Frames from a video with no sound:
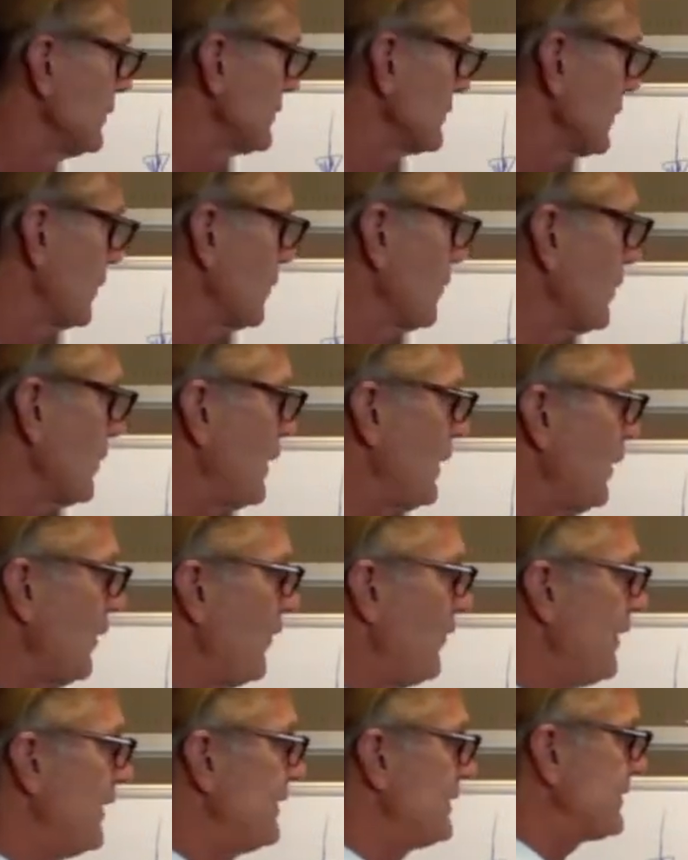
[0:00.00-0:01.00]
So
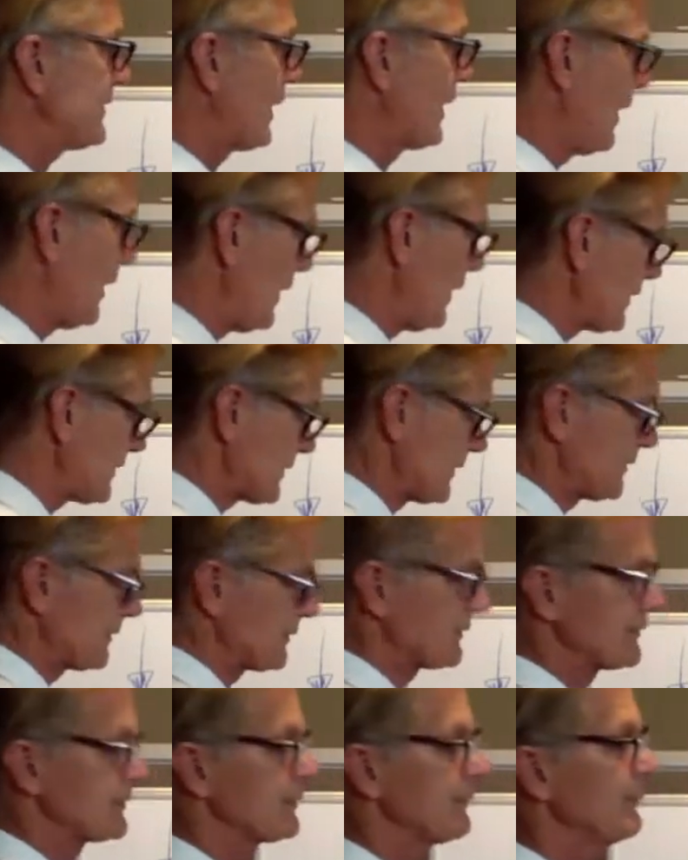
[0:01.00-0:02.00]
these
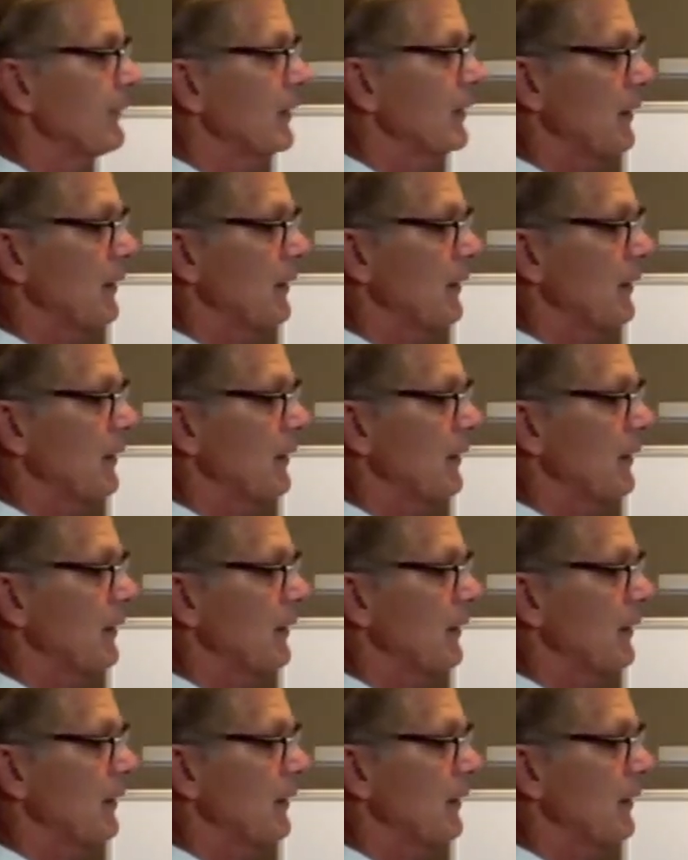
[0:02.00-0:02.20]
toxins